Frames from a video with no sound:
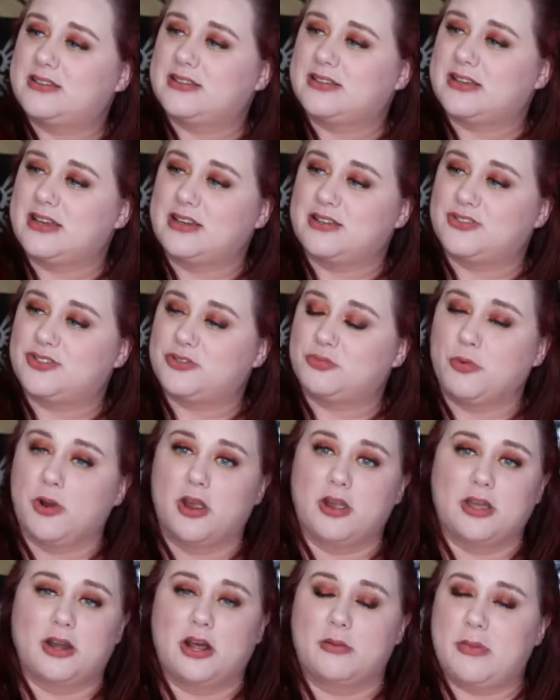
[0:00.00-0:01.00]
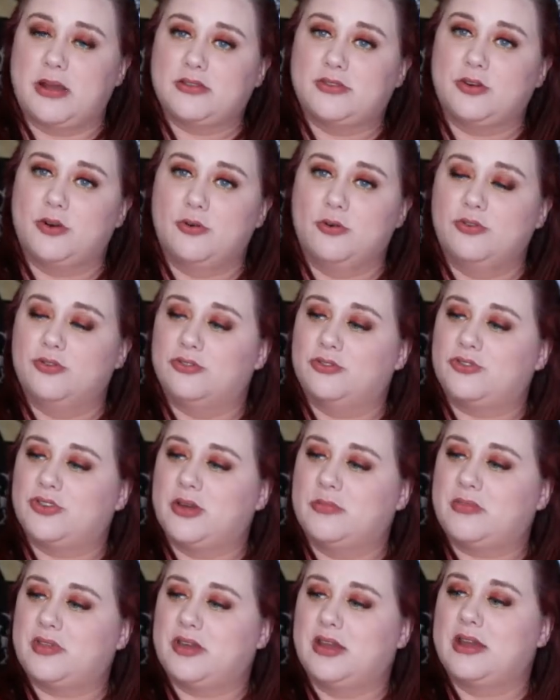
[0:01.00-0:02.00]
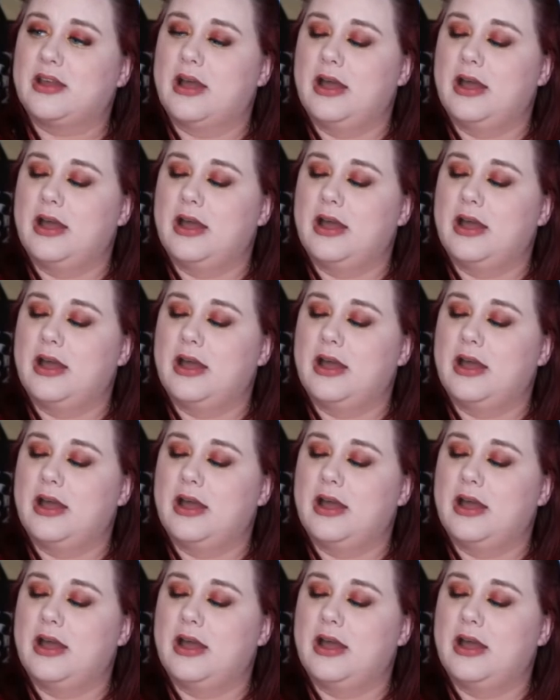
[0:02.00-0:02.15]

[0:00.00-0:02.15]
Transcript: like just wearing it on my toes or something,